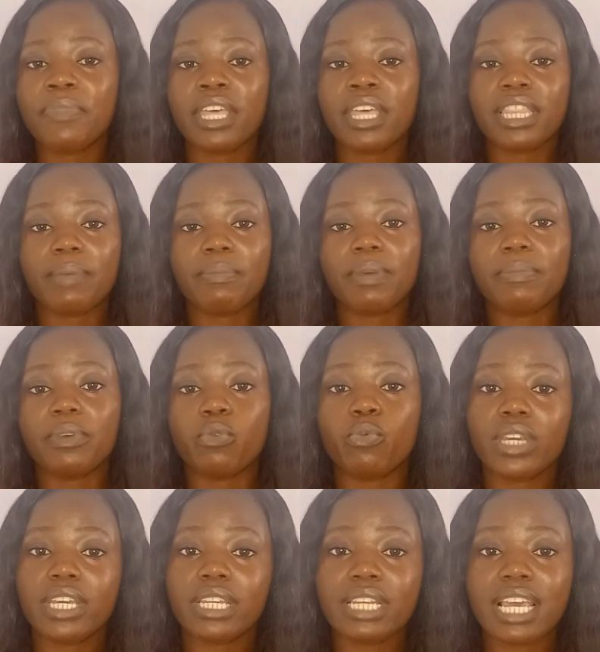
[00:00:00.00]
There may be
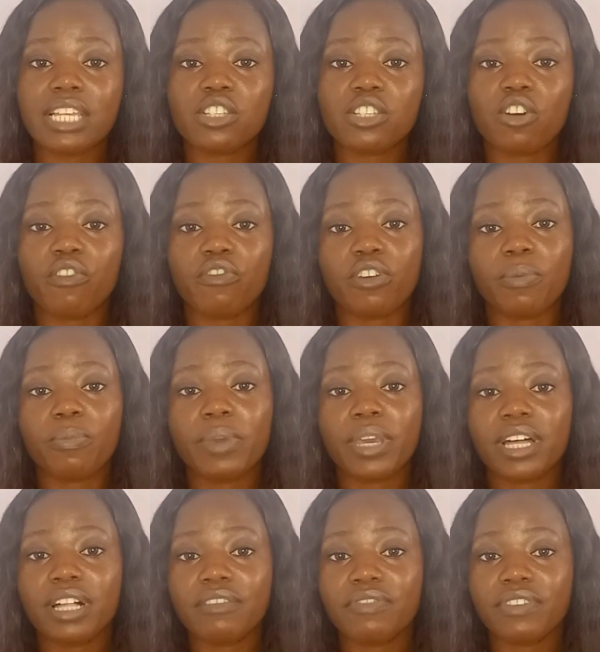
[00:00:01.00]
weakness of your
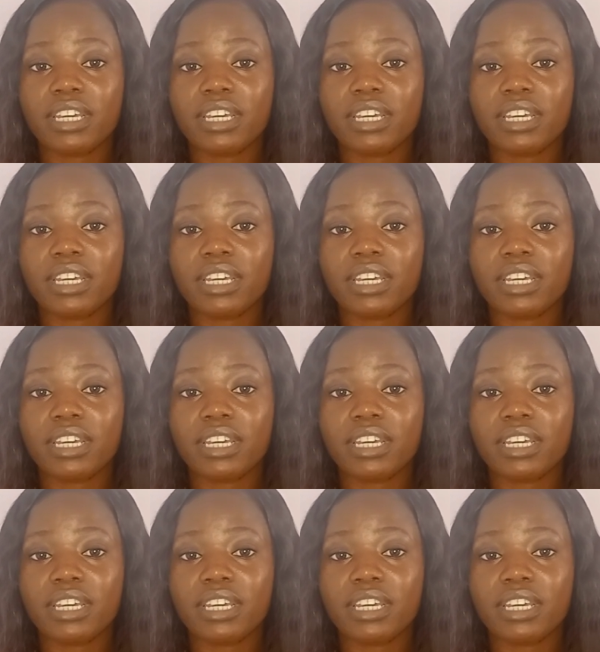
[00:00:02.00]
pelvic